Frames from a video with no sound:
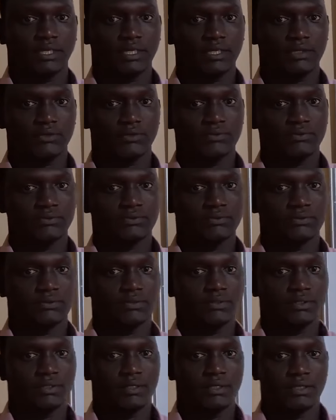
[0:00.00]
Hello,
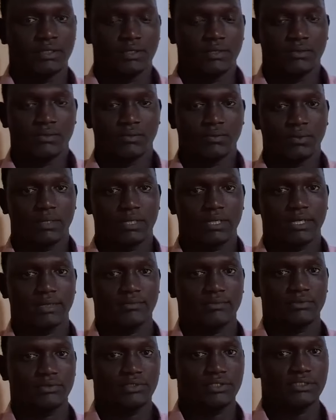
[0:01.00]
welcome
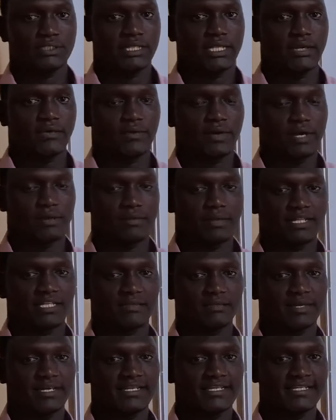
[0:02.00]
to S.1
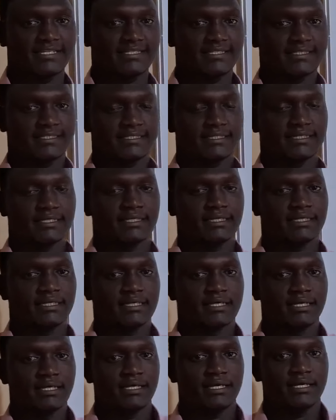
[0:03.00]
Mathematics.
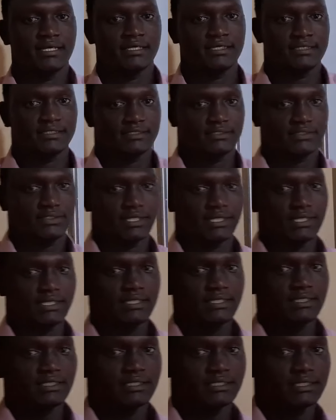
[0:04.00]

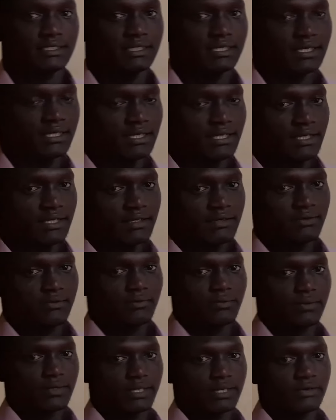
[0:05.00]
Today
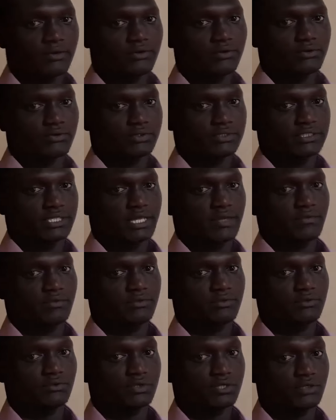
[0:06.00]
we are going to study
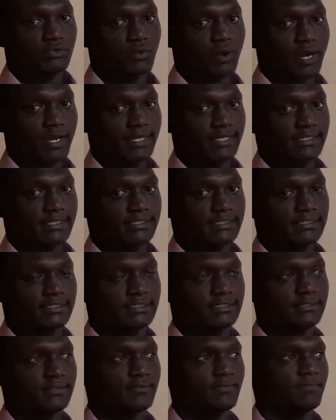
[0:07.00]
Unit 1.
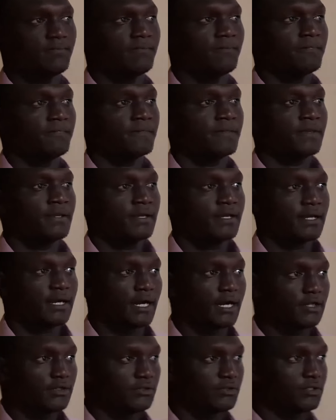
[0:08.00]

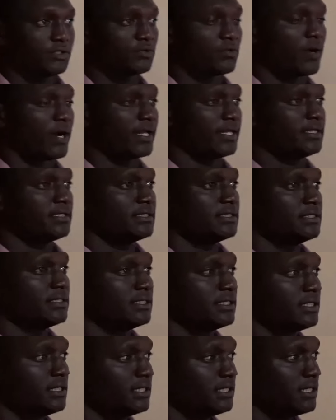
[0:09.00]
And Unit 1
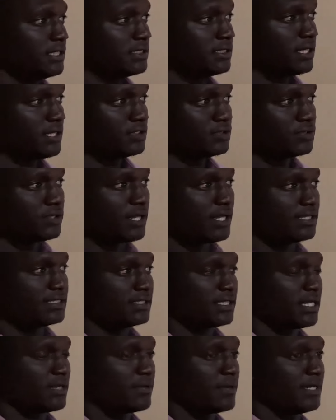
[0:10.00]
in the South Sudan
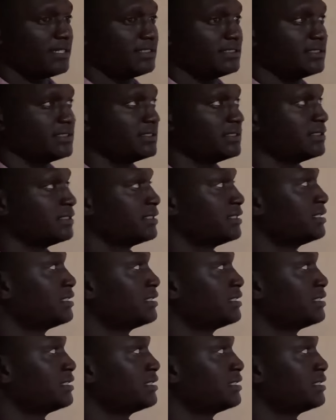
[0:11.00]
syllabus